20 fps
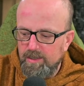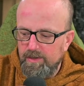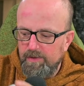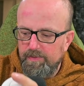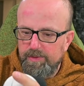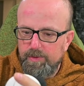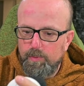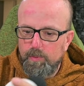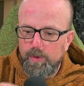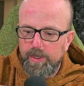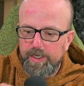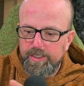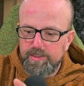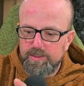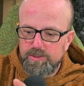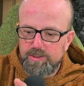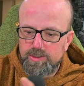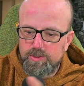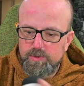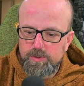the
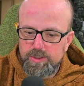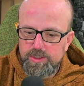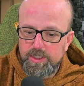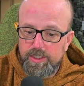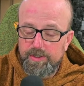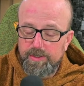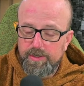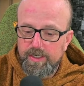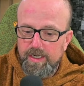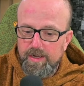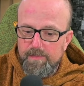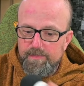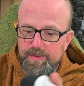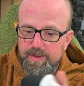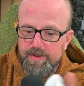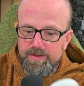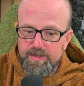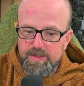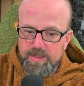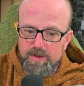rings to each other.
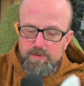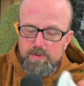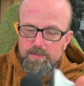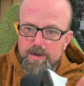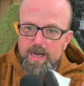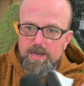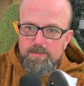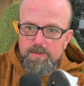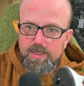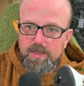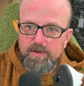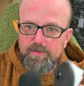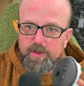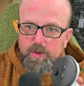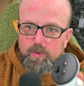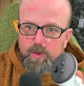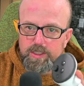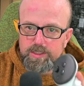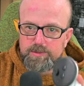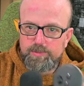They remind me of the
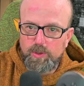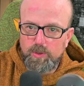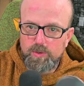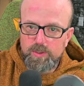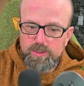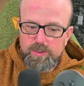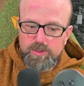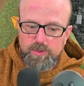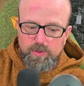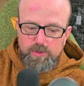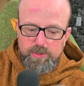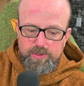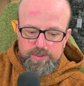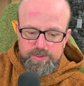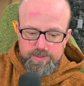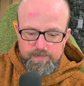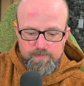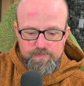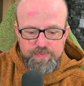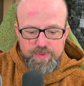Quest Pro controllers.
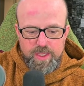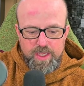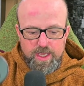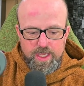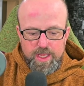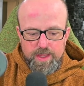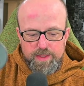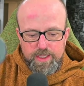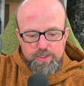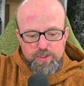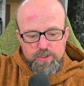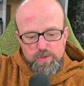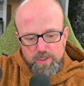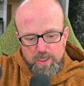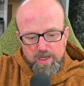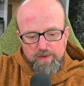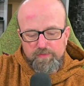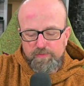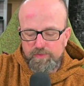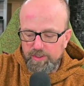They do
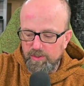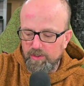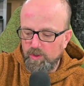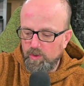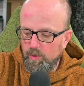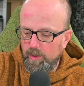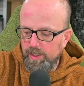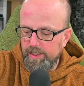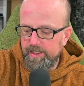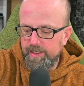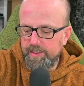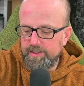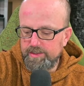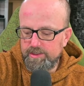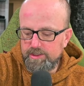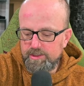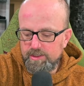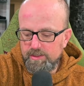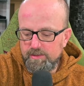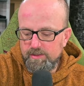not feel quite
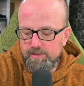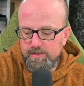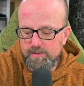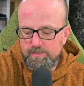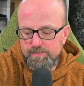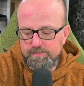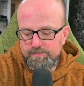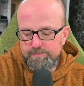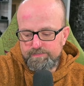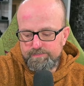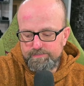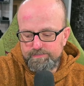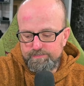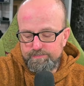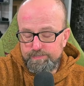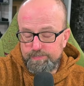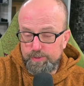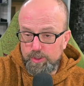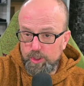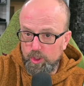as
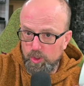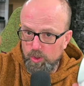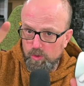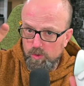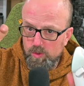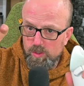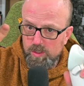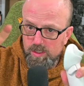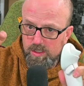pro.